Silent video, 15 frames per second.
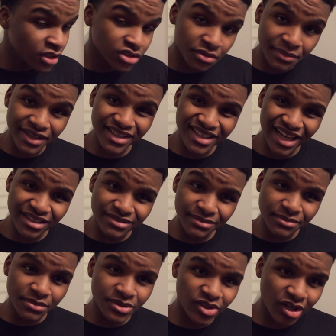So, mainly, guys, what I'm
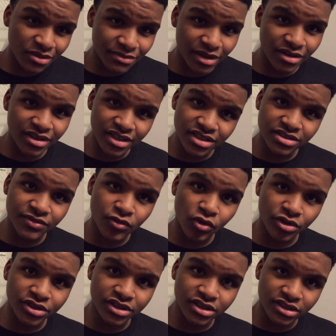going to be talking about is, of
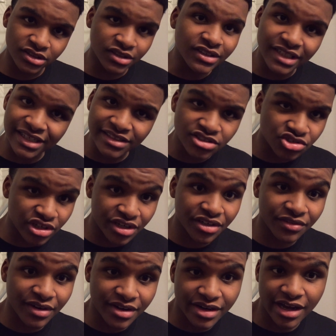course, the thing that is trending
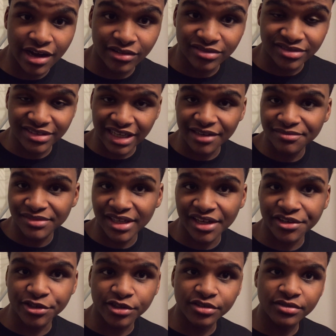right now, Damn
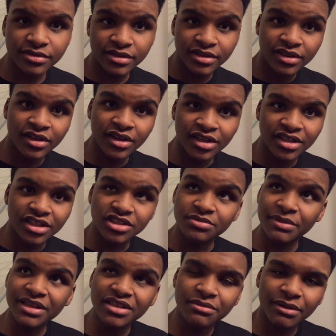Daniel. It's
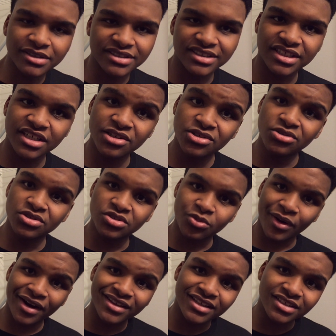mainly about this kid who's
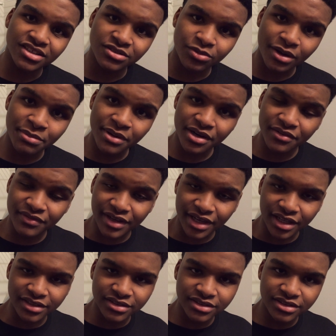wearing, like, these white pair of
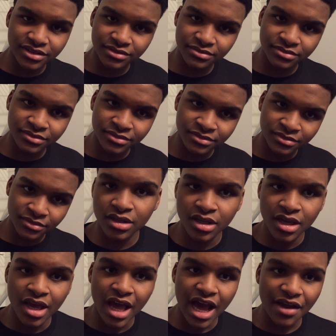Vans
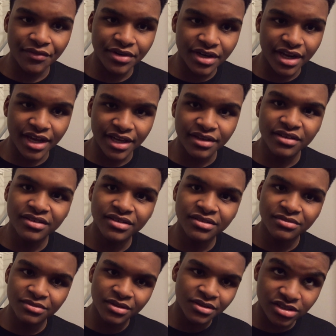every day.
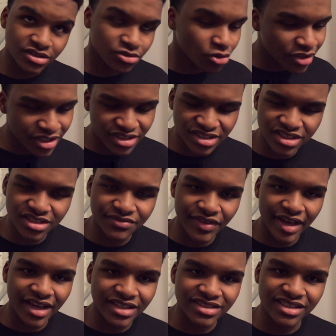It showcases his
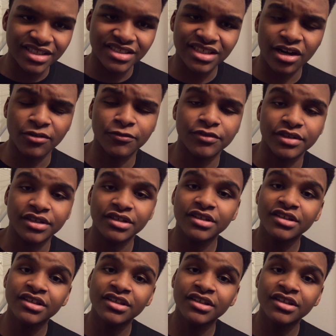Vans in his outfit.